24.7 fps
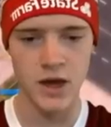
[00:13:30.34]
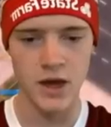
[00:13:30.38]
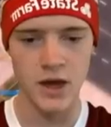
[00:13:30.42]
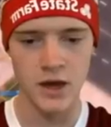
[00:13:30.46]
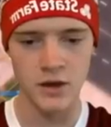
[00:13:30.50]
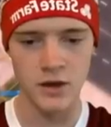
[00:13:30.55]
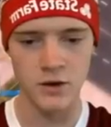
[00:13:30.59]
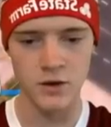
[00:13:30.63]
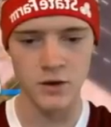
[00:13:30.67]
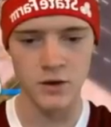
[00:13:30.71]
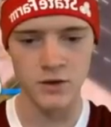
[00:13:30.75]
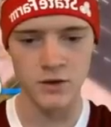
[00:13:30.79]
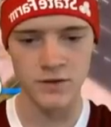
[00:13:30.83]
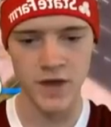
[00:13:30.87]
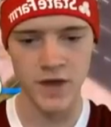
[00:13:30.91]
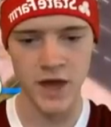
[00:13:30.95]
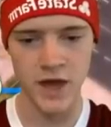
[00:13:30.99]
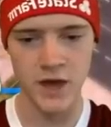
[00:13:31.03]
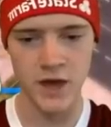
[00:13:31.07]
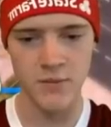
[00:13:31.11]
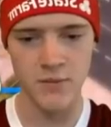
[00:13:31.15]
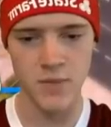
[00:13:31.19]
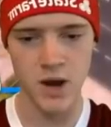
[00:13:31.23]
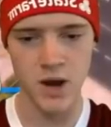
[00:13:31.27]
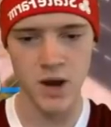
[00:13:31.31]
Use
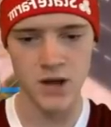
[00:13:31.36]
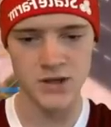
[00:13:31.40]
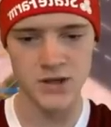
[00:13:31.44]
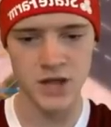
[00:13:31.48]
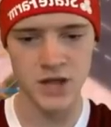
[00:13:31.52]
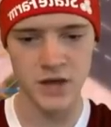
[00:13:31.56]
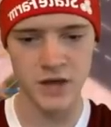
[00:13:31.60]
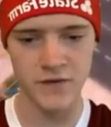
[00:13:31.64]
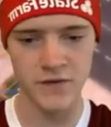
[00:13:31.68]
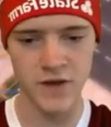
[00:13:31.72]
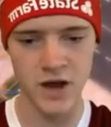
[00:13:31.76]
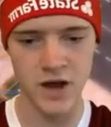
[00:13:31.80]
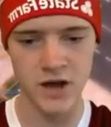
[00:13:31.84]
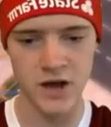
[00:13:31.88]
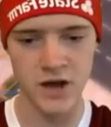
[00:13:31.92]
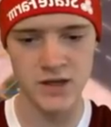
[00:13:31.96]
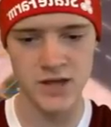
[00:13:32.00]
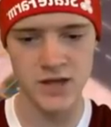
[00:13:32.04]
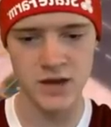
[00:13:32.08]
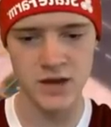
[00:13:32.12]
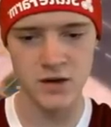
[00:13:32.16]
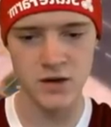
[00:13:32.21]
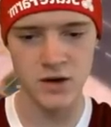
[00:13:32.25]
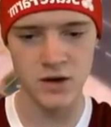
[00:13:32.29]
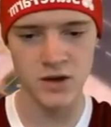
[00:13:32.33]
a Molotov
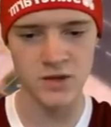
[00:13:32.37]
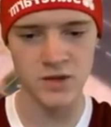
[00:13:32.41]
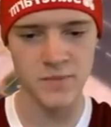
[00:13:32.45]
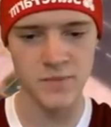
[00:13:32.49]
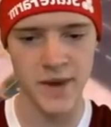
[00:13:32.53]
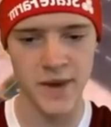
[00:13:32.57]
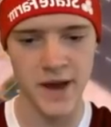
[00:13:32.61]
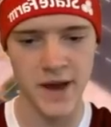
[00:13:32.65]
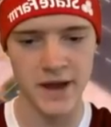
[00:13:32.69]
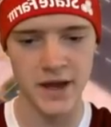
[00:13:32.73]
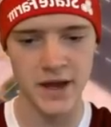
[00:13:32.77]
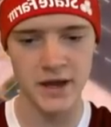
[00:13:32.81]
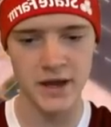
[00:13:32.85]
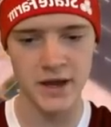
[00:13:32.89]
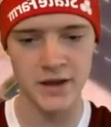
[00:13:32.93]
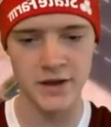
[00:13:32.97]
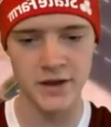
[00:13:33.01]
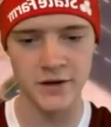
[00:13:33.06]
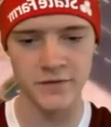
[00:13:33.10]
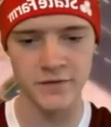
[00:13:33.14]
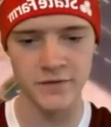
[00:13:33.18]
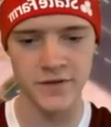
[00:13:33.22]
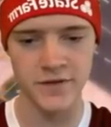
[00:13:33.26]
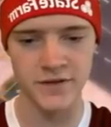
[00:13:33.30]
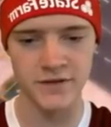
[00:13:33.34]
cocktail on the back end
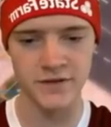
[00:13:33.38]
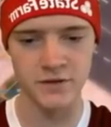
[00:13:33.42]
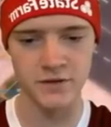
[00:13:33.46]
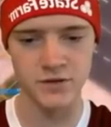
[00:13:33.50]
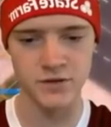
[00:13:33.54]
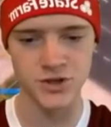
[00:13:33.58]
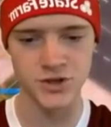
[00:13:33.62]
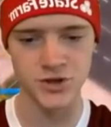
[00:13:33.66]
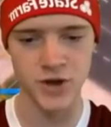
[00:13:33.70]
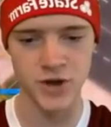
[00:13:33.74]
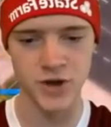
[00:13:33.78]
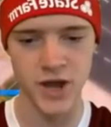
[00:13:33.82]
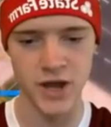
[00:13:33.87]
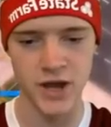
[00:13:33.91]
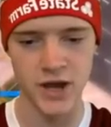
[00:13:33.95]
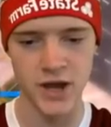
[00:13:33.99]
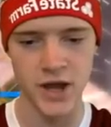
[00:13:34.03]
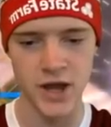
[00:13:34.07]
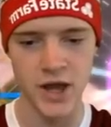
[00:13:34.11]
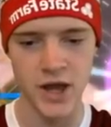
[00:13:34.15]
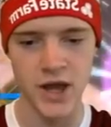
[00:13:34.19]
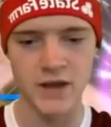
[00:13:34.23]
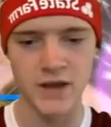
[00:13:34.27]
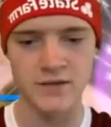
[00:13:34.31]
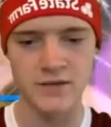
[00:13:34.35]
here of this little train.
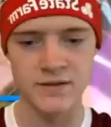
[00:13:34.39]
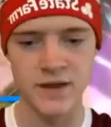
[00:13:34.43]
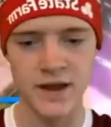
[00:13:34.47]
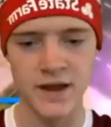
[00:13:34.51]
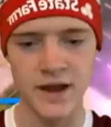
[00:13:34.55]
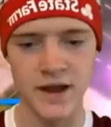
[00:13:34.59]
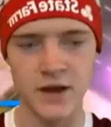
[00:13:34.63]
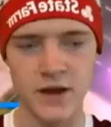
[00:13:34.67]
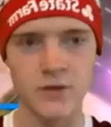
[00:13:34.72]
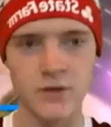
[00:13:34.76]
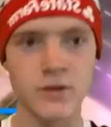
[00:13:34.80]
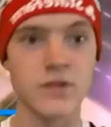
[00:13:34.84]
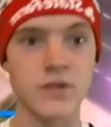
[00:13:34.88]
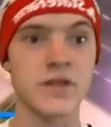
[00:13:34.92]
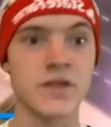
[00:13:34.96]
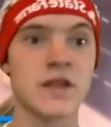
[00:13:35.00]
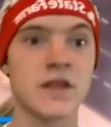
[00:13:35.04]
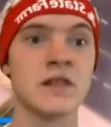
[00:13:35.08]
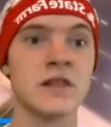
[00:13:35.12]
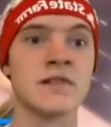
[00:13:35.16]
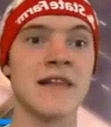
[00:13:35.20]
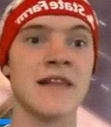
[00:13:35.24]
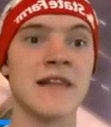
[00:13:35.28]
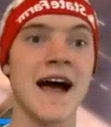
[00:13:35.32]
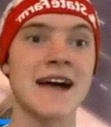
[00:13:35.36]
Take out the
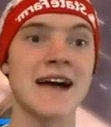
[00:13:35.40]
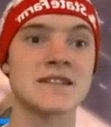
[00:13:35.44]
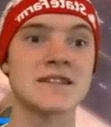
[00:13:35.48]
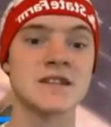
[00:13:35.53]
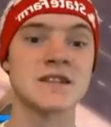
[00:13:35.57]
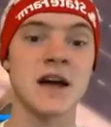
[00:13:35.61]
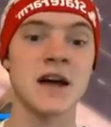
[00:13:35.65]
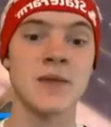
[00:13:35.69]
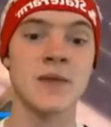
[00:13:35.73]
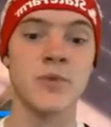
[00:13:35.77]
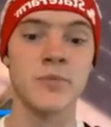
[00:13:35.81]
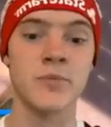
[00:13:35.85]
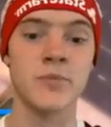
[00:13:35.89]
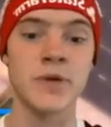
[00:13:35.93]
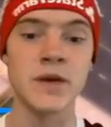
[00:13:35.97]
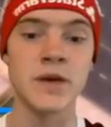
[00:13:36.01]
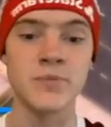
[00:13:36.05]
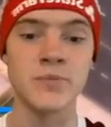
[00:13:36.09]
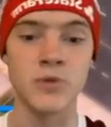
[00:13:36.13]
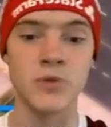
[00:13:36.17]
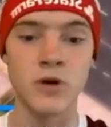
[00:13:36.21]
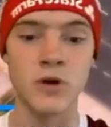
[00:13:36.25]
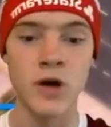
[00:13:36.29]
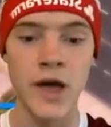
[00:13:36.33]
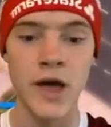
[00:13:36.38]
last couple
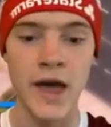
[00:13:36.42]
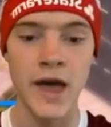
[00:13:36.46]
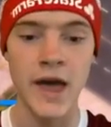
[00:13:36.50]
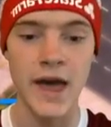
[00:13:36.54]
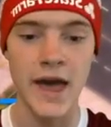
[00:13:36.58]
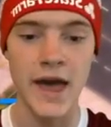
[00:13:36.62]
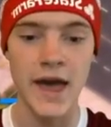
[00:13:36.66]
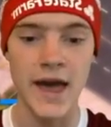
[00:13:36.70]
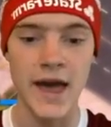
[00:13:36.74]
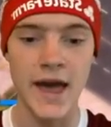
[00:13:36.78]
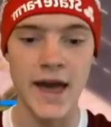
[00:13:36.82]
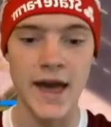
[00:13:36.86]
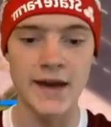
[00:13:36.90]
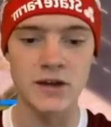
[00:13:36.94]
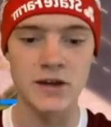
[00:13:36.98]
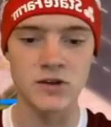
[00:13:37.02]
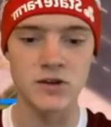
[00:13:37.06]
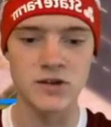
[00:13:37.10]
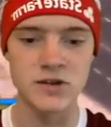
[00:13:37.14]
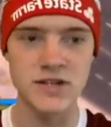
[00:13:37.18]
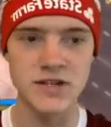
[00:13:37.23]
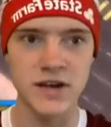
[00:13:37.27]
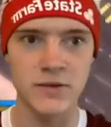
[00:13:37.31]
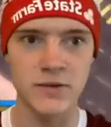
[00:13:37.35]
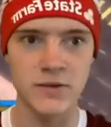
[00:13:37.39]
people. And it
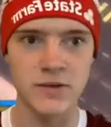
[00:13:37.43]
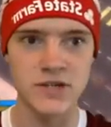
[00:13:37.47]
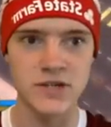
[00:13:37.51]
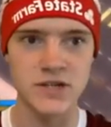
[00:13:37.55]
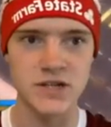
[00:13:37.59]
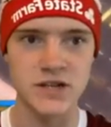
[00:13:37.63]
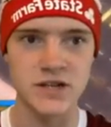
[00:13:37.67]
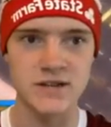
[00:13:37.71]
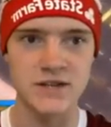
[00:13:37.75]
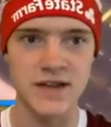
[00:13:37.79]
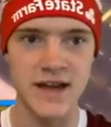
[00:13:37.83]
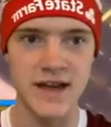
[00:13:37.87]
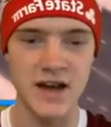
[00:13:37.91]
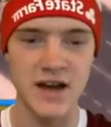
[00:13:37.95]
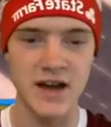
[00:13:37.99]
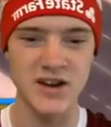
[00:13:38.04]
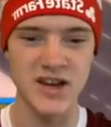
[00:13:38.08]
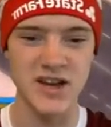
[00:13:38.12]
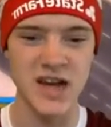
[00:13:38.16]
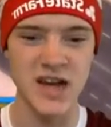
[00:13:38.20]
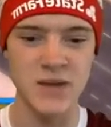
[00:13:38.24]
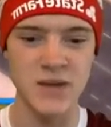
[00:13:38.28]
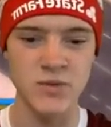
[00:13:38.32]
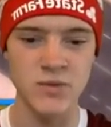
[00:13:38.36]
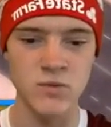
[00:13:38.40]
looks like we're just going to take out a
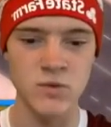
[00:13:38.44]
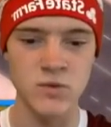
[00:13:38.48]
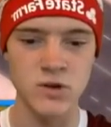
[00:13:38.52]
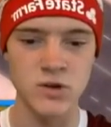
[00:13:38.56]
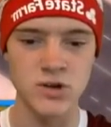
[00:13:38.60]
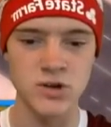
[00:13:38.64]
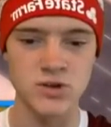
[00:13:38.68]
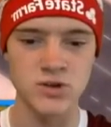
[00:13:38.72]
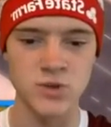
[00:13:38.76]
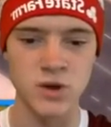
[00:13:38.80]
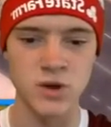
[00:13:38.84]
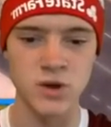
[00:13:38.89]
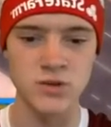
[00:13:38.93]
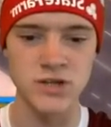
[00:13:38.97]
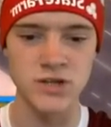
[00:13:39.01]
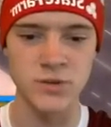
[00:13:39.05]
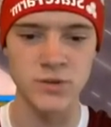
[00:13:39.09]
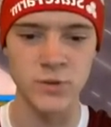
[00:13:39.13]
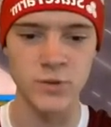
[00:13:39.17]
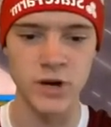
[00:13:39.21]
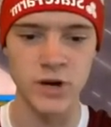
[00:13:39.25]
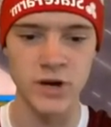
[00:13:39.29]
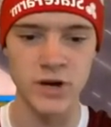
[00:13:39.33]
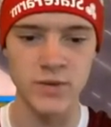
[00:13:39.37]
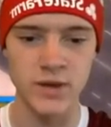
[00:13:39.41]
couple more drones and
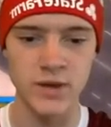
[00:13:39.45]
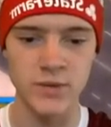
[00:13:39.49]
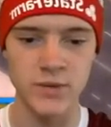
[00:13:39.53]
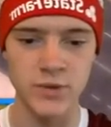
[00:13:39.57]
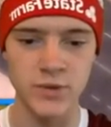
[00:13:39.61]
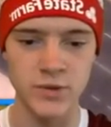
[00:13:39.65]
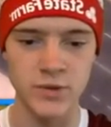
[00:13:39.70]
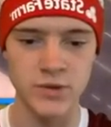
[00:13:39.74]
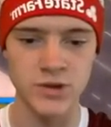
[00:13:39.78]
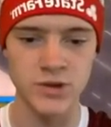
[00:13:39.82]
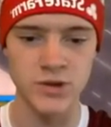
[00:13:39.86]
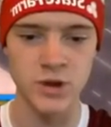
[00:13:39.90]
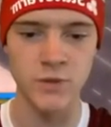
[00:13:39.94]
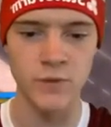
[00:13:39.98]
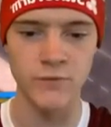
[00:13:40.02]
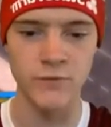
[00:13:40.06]
we're going to be pretty much home